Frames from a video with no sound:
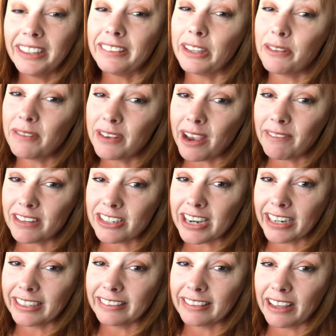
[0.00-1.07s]
So if you haven't
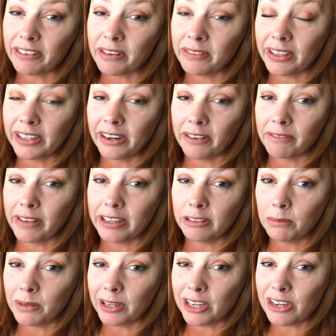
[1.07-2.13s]
checked us out over there on
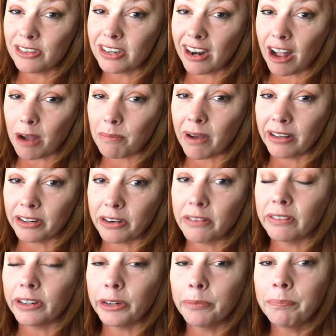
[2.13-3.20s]
Facebook, you should hop on
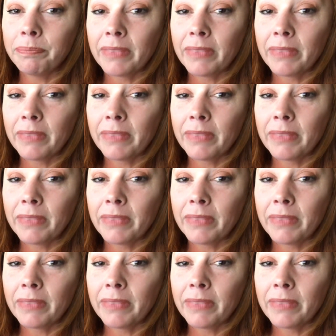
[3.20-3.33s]
over.